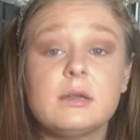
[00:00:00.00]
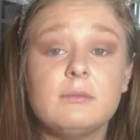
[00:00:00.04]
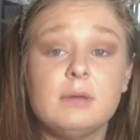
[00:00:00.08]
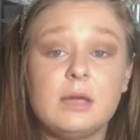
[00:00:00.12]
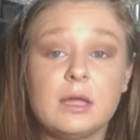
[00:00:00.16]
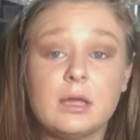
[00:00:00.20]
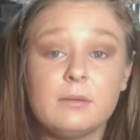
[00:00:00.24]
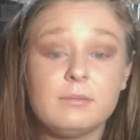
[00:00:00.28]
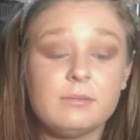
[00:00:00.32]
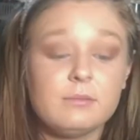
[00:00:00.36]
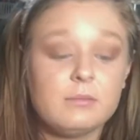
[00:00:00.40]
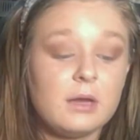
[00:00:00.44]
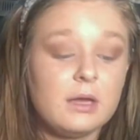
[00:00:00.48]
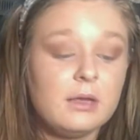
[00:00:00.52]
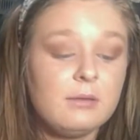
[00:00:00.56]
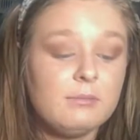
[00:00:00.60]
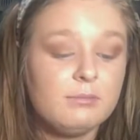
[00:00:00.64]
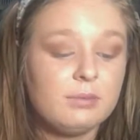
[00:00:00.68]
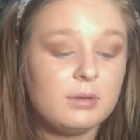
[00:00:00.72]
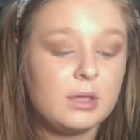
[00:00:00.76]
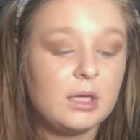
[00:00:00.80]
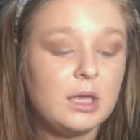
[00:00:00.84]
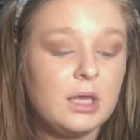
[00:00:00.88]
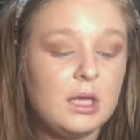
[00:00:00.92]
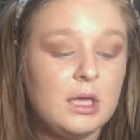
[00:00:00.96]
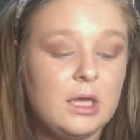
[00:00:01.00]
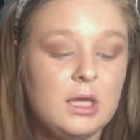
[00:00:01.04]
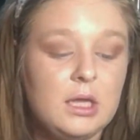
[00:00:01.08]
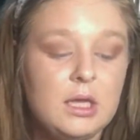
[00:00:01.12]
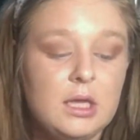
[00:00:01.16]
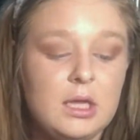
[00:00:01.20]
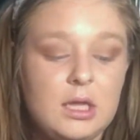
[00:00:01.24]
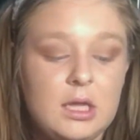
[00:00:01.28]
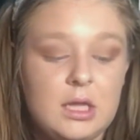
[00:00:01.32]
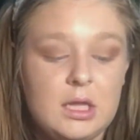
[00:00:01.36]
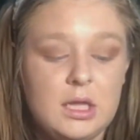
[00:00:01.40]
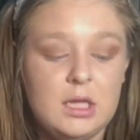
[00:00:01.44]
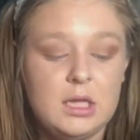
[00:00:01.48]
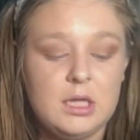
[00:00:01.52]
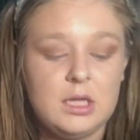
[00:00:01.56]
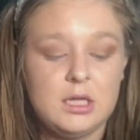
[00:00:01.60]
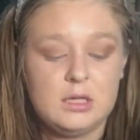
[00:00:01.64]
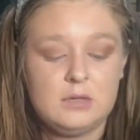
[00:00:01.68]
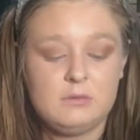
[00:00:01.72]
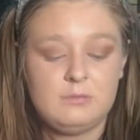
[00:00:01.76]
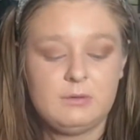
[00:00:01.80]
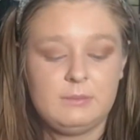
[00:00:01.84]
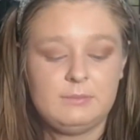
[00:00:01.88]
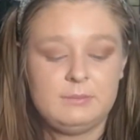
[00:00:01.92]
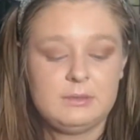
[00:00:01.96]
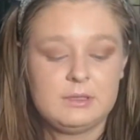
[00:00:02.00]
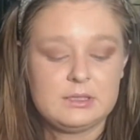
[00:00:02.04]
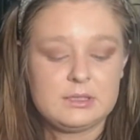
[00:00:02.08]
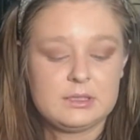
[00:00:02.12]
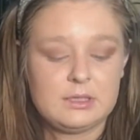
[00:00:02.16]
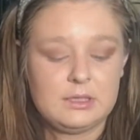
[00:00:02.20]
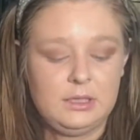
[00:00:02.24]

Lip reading: a makeup wipe and wipe this